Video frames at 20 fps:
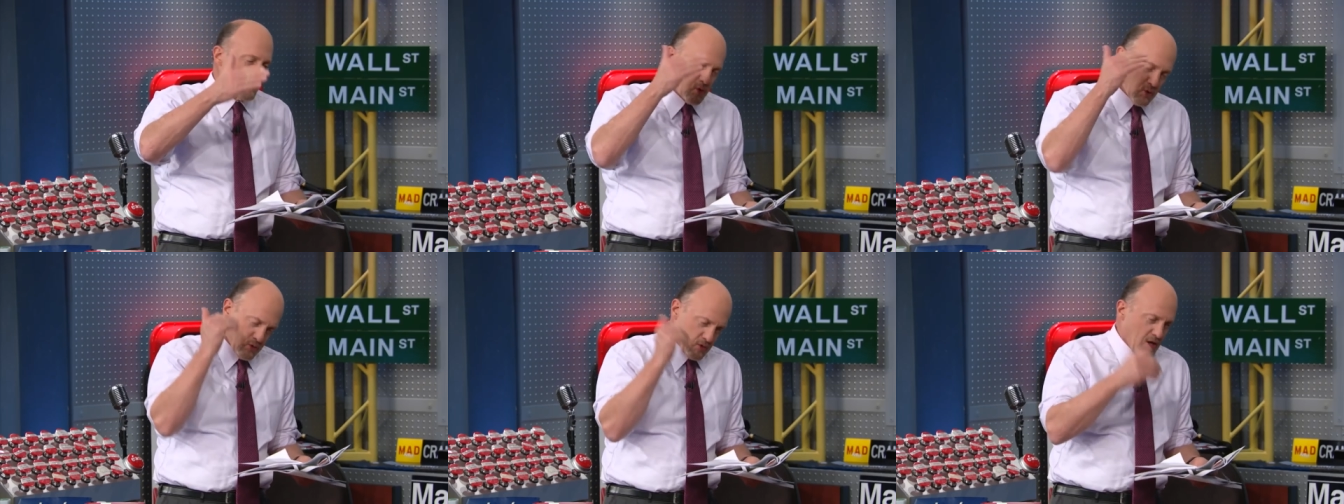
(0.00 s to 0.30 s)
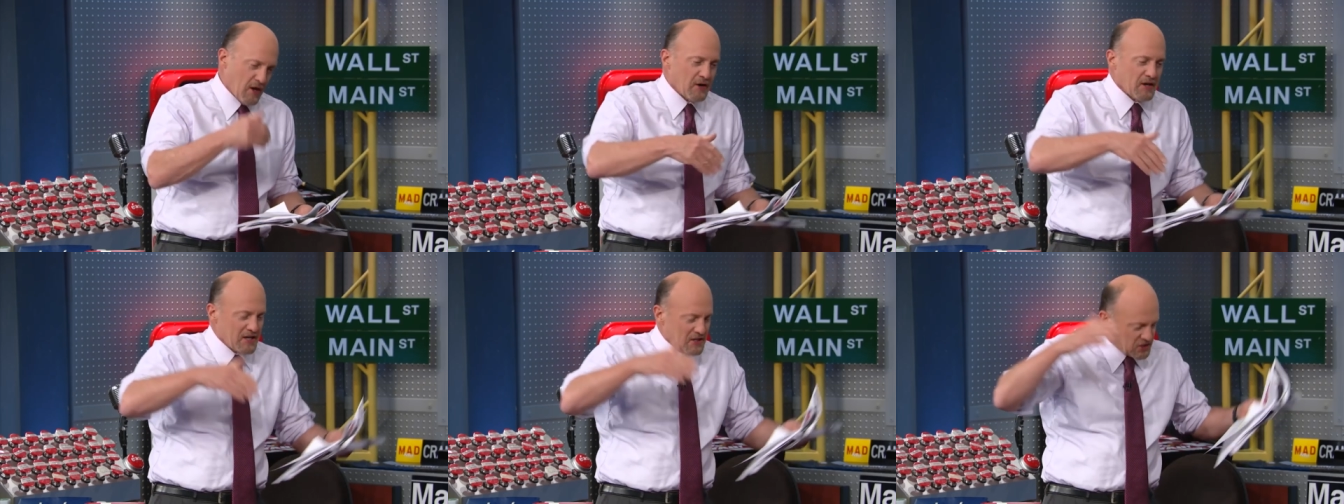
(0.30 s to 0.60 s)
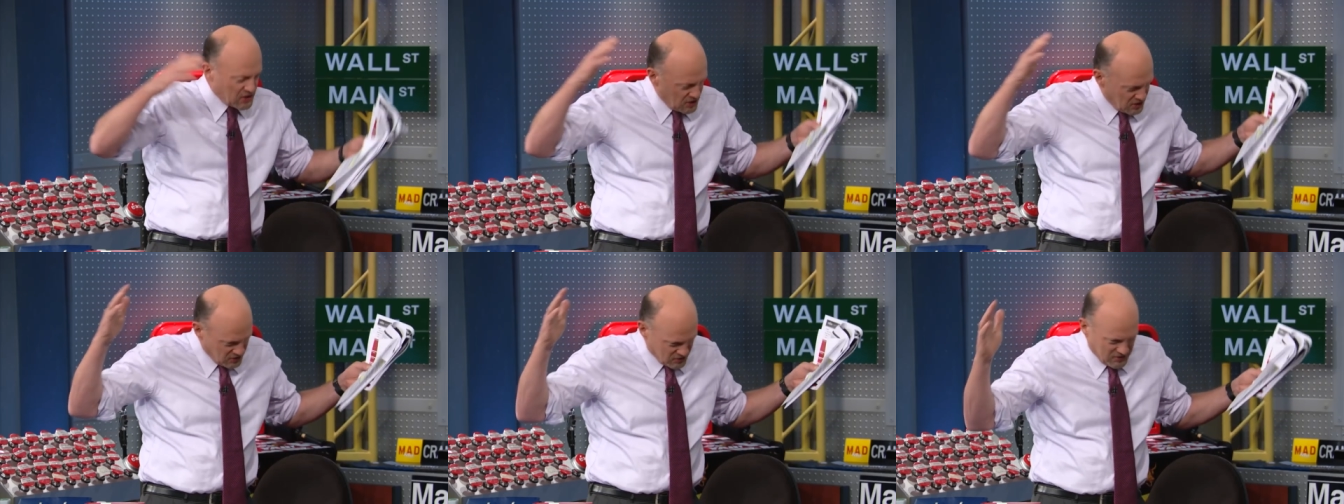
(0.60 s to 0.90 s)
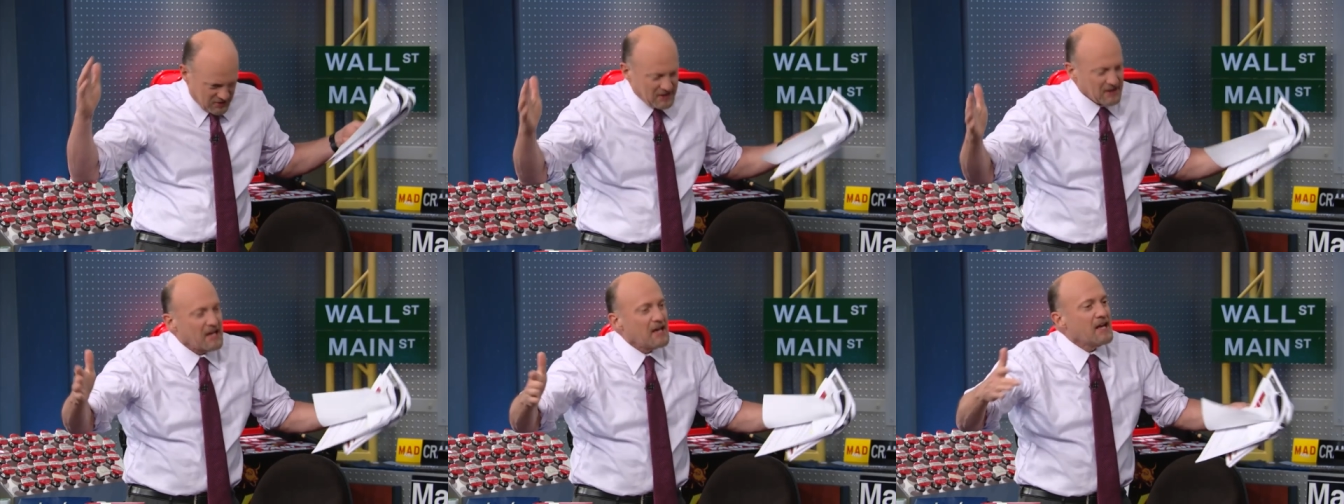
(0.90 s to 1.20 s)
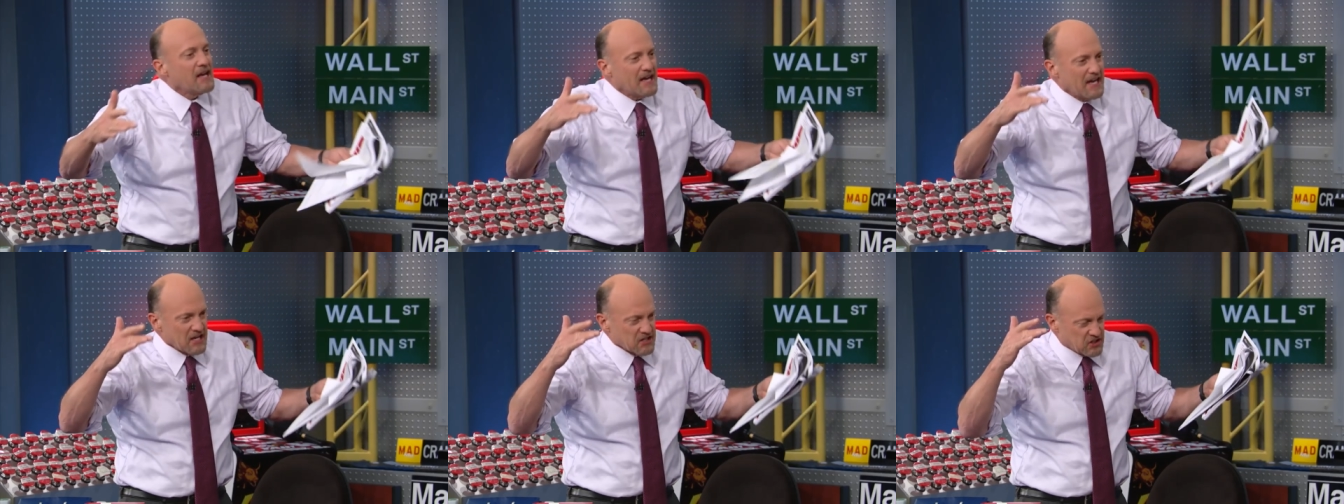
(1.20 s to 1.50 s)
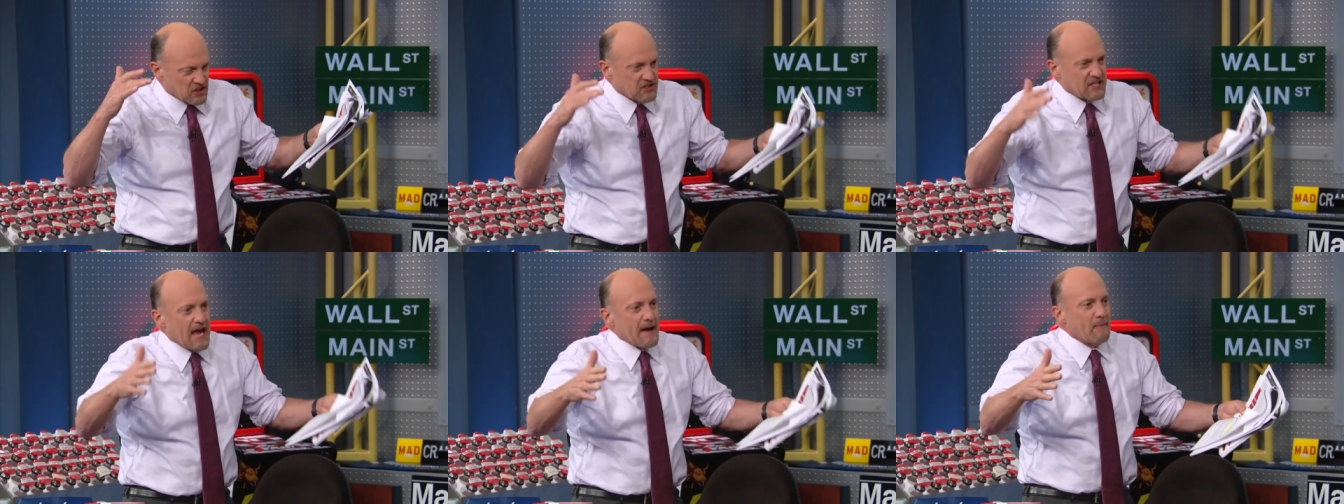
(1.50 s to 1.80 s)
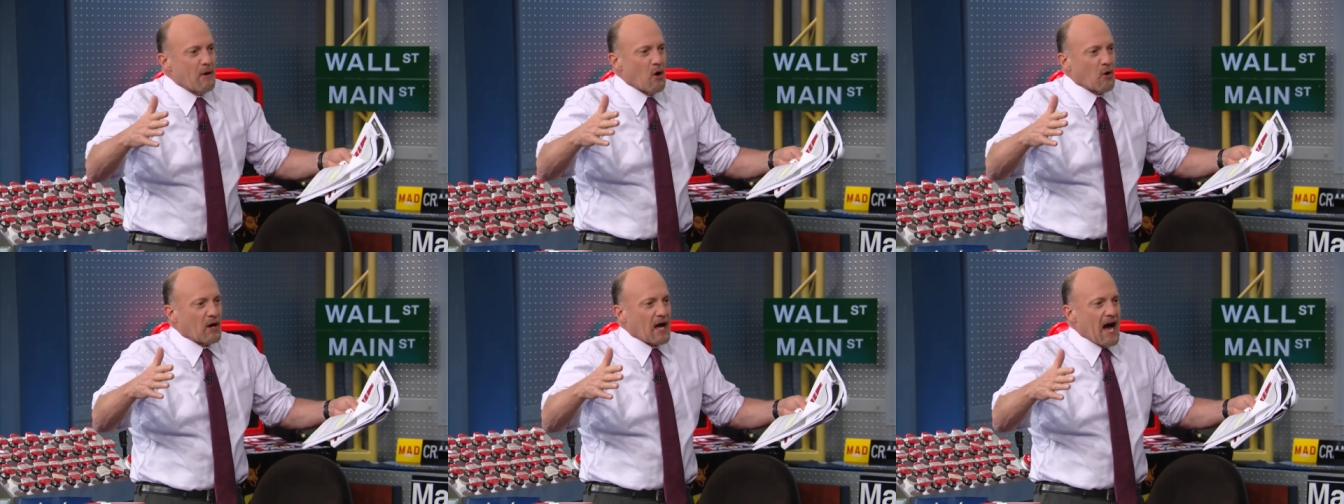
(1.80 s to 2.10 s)
You, you know, he's a He's a
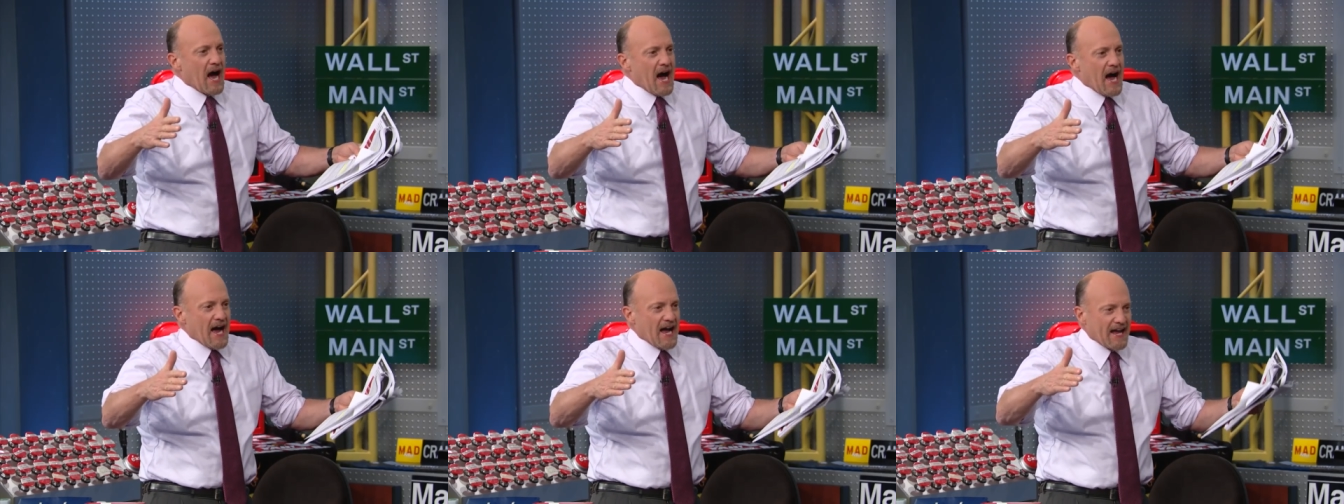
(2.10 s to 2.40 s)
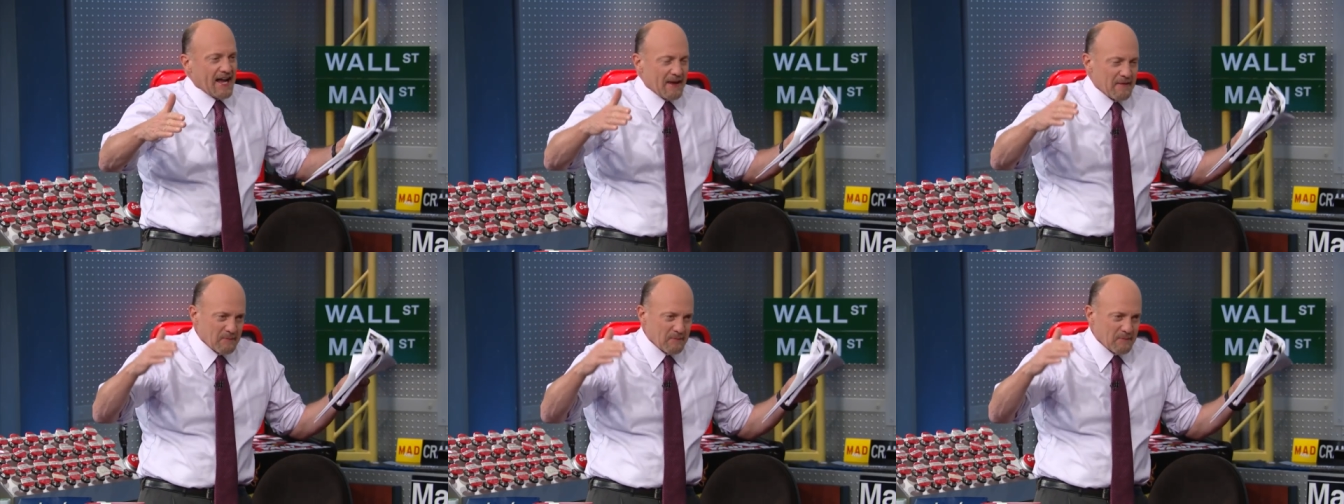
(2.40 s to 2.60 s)
demo guy,